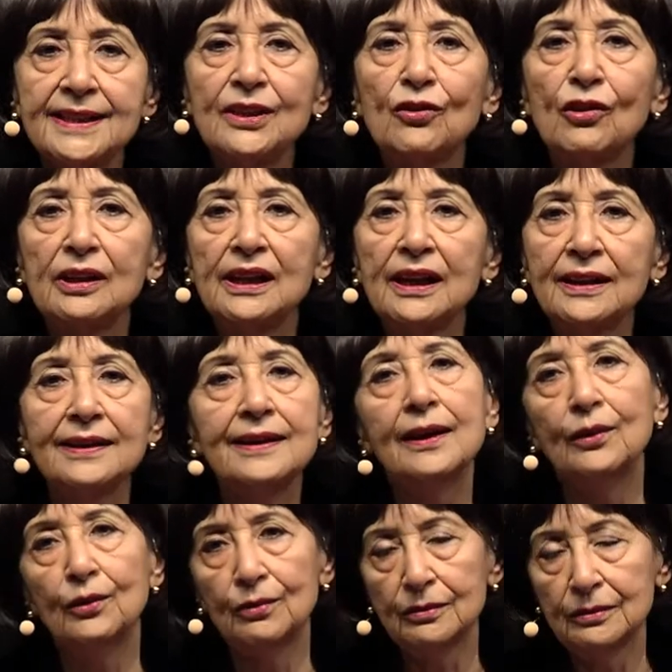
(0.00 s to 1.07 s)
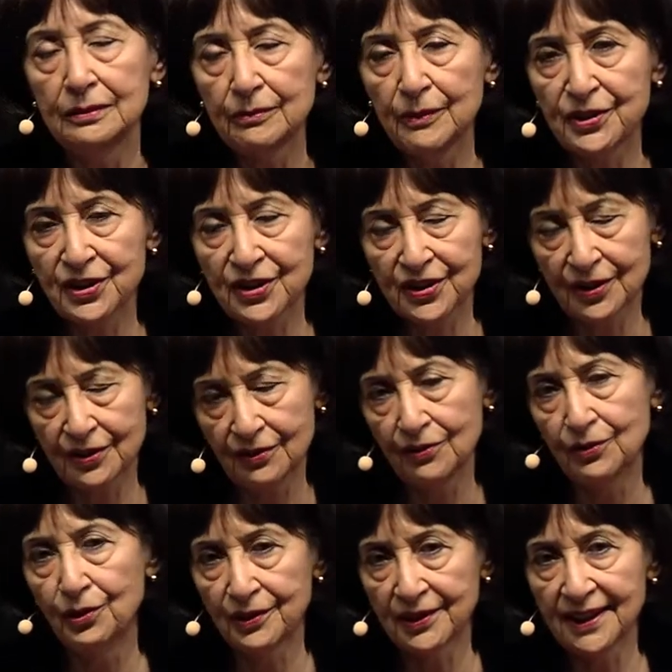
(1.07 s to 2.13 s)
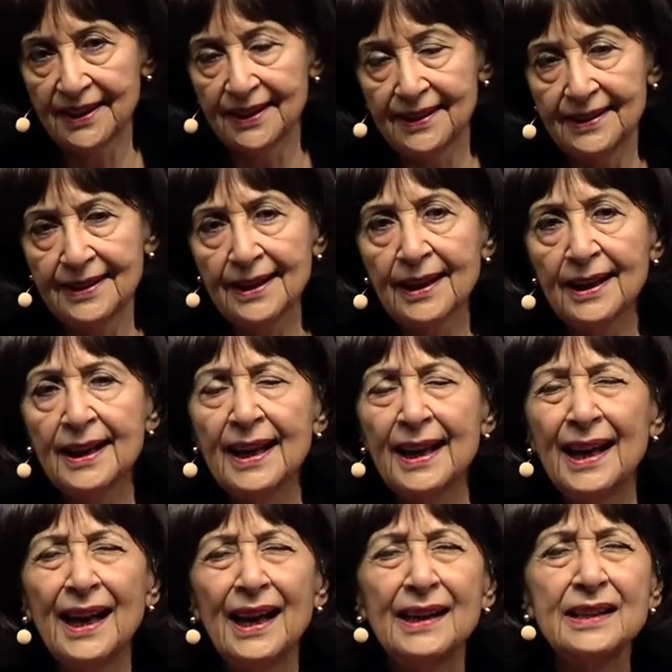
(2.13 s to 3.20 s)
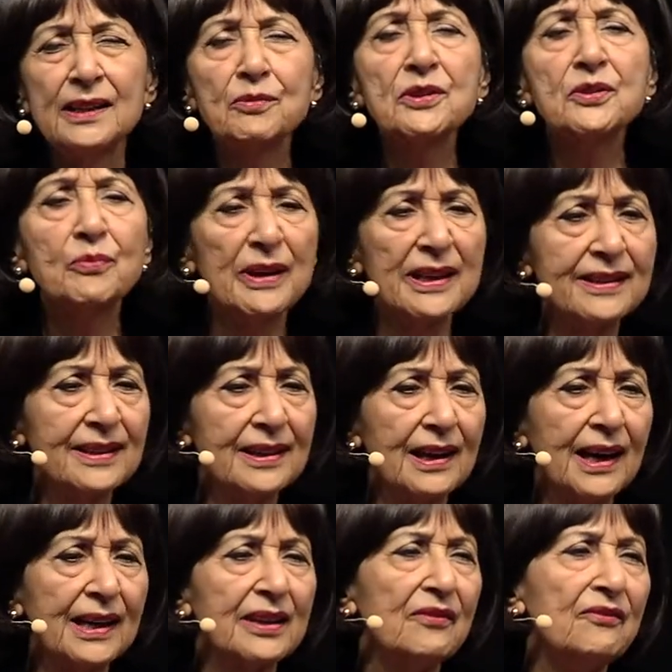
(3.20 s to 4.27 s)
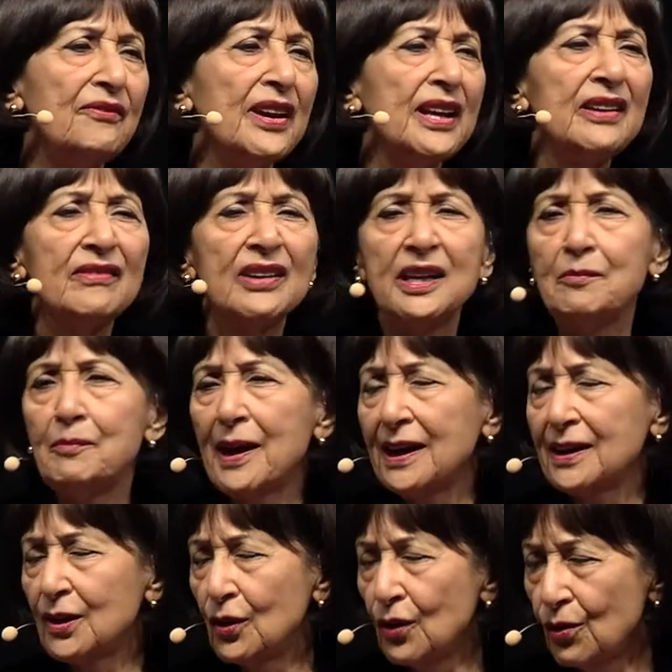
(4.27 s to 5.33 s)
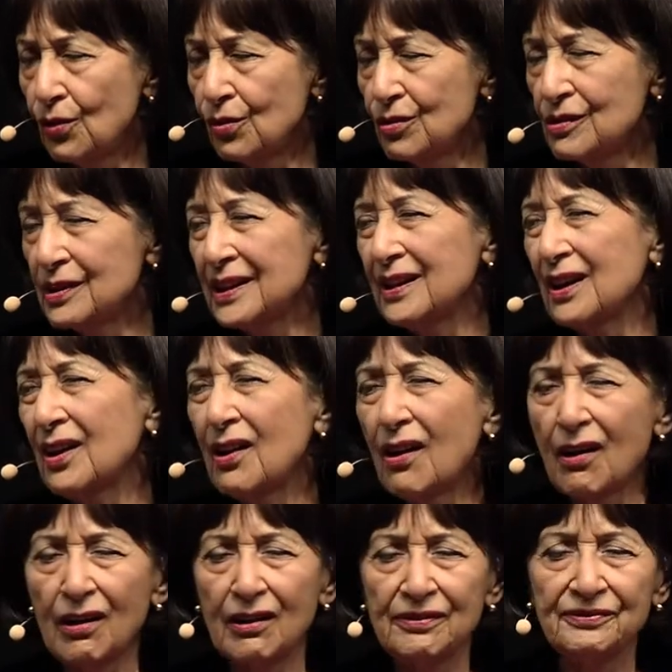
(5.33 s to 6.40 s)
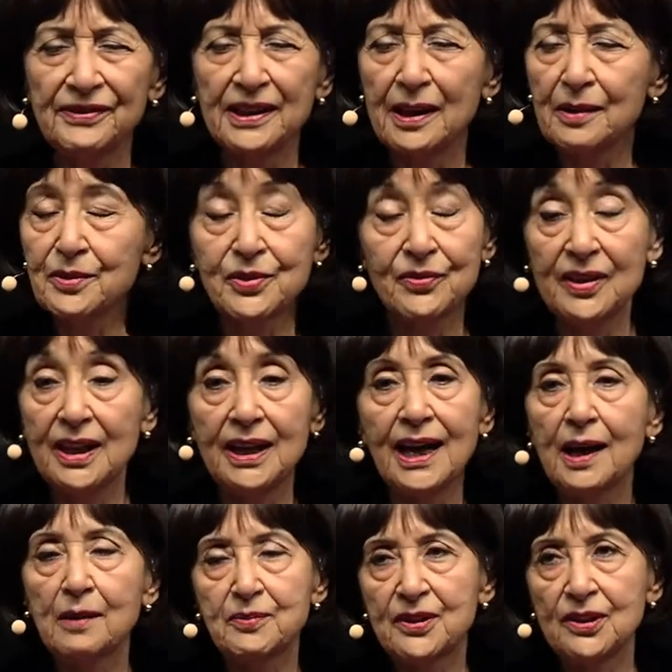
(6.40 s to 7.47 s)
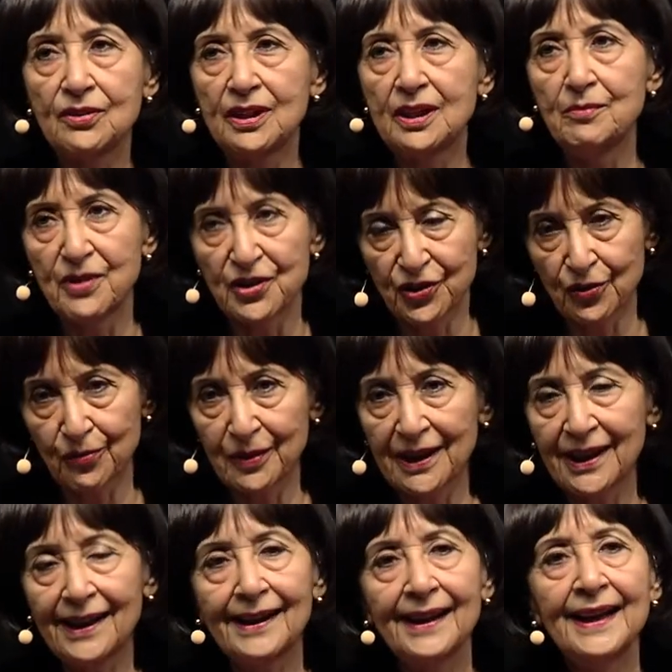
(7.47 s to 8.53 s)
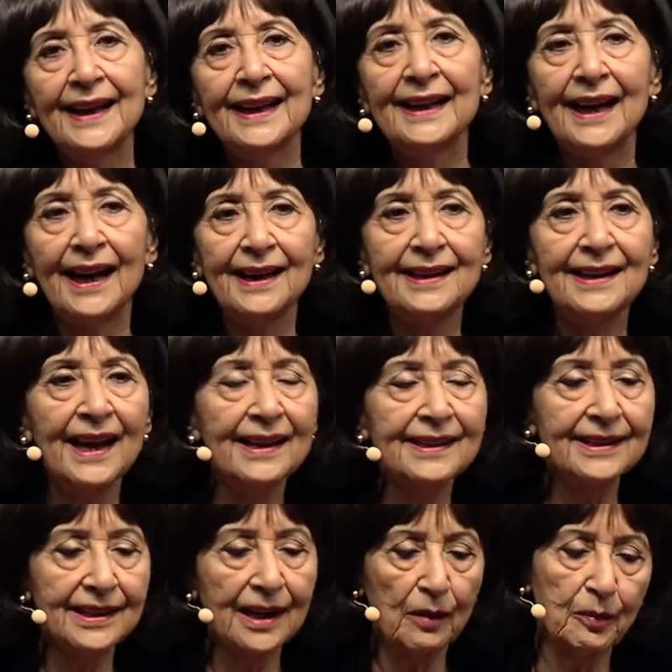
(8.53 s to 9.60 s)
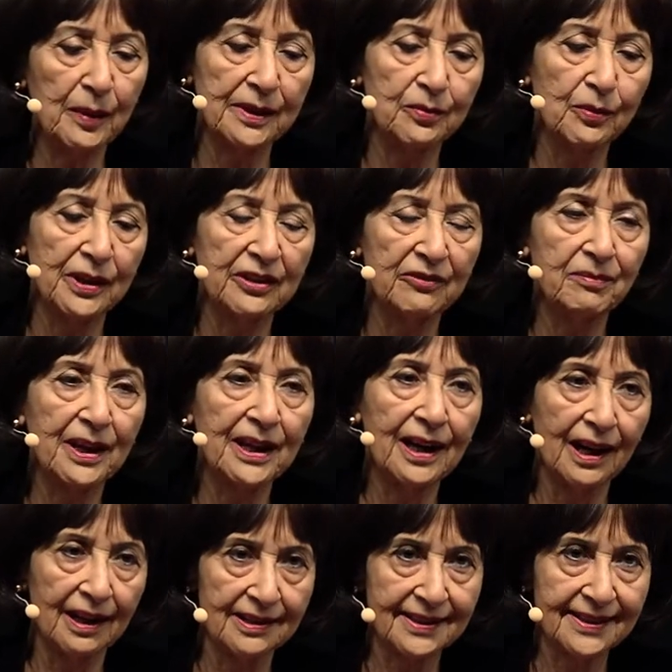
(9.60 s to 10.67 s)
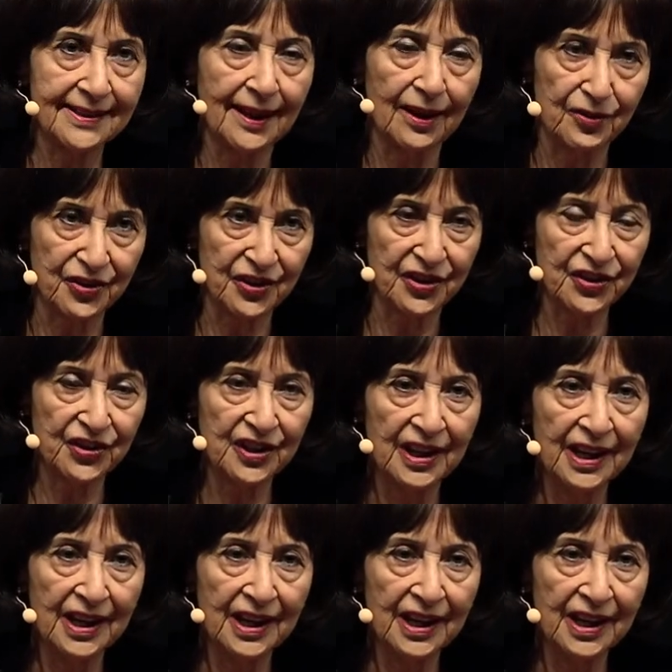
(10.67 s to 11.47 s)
called Lucknow, which is in northern India, and it was winter. I had a very, very bad cold and a cough, and I was feeling absolutely miserable. And I landed up at one of my aunt's houses